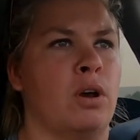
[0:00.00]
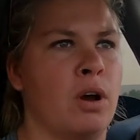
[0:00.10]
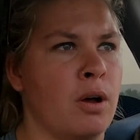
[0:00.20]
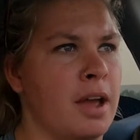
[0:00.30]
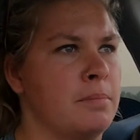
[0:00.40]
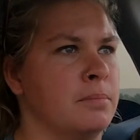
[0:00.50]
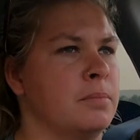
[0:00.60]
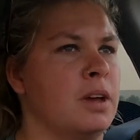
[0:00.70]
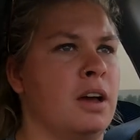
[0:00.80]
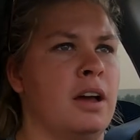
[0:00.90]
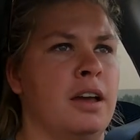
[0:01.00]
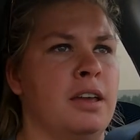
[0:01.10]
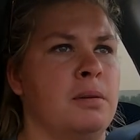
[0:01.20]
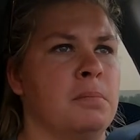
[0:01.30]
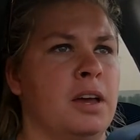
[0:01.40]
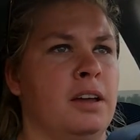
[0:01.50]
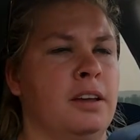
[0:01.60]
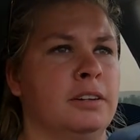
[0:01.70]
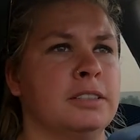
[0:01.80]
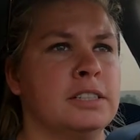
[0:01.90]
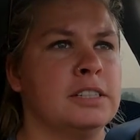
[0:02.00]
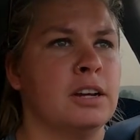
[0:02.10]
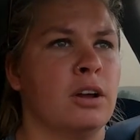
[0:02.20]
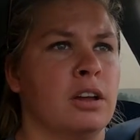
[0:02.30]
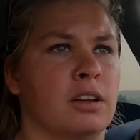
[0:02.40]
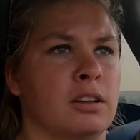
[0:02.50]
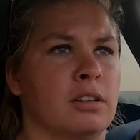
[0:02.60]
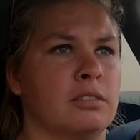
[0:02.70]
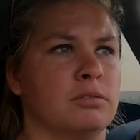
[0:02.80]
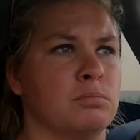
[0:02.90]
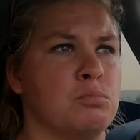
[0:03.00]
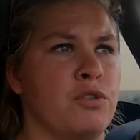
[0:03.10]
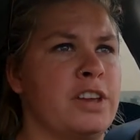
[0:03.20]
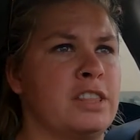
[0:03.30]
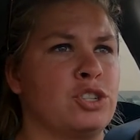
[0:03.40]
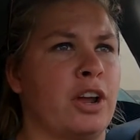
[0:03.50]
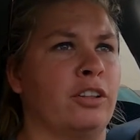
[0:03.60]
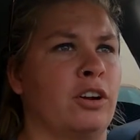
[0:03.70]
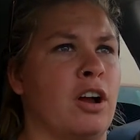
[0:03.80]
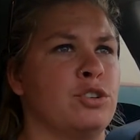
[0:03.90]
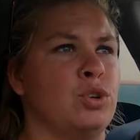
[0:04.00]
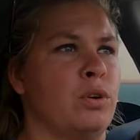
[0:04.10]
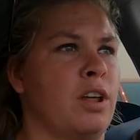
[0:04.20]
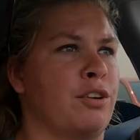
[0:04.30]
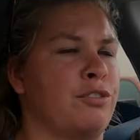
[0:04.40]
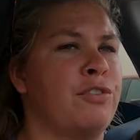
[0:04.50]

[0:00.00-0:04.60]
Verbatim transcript: Oh, I'm, I'm, uh, moving the trailer onto another